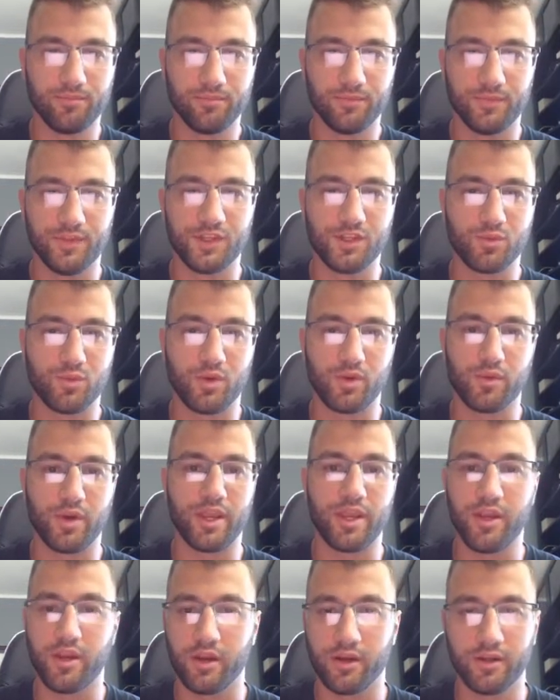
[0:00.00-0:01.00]
this one right
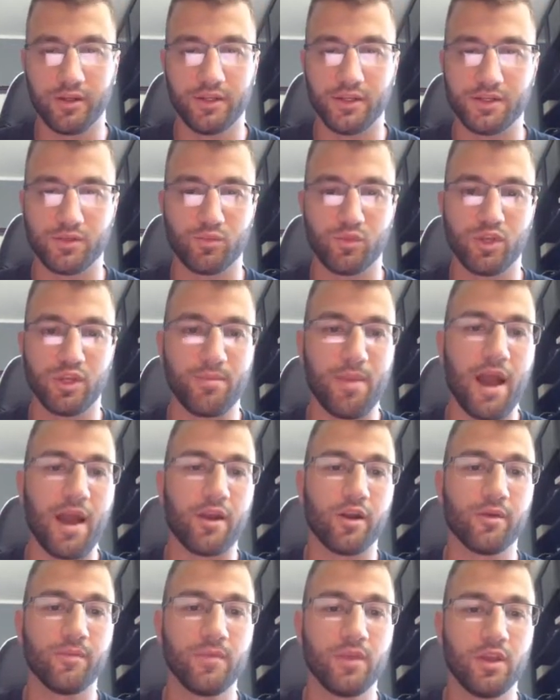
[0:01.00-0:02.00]
here. It doesn't really
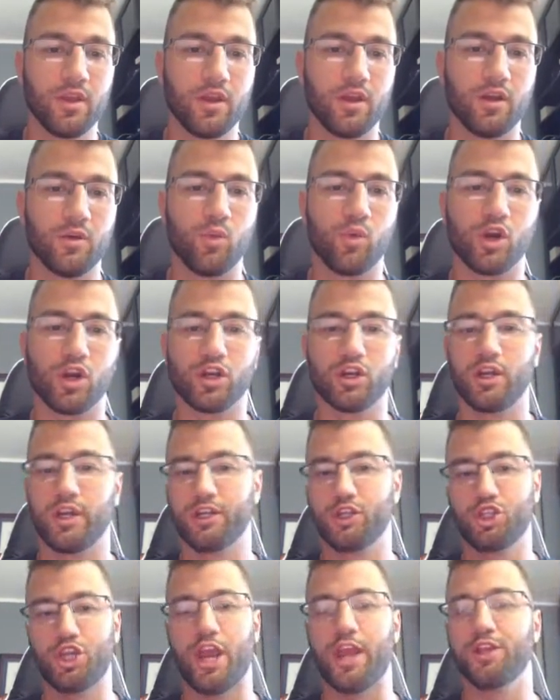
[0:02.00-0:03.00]
matter. We're
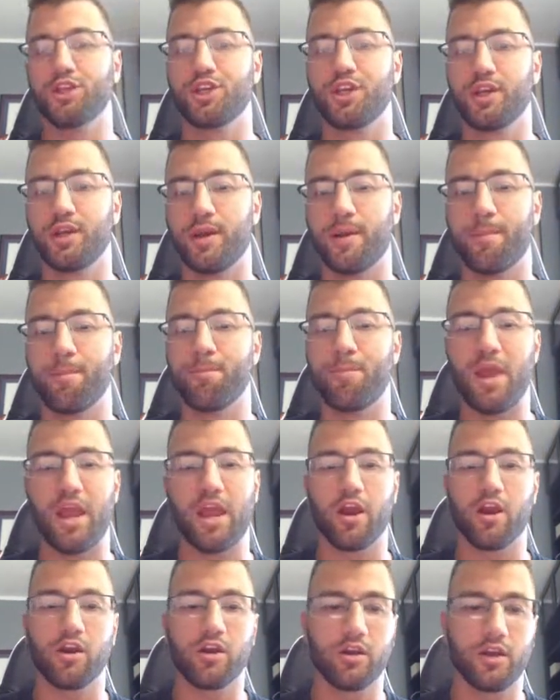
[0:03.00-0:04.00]
exchanging
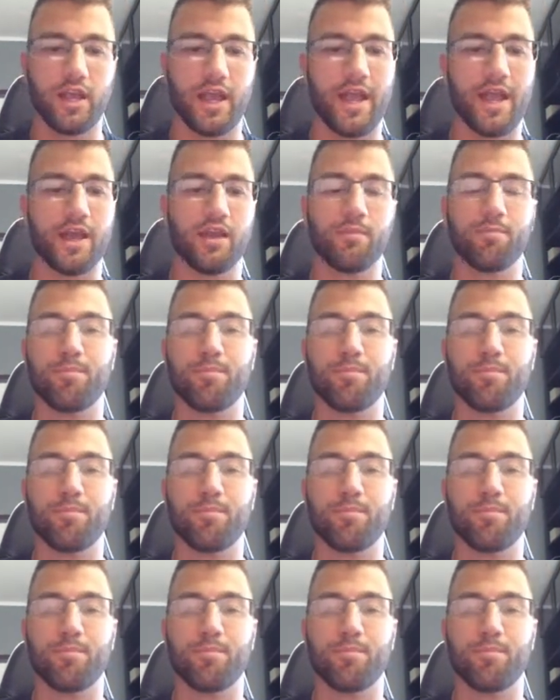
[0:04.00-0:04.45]
Bear and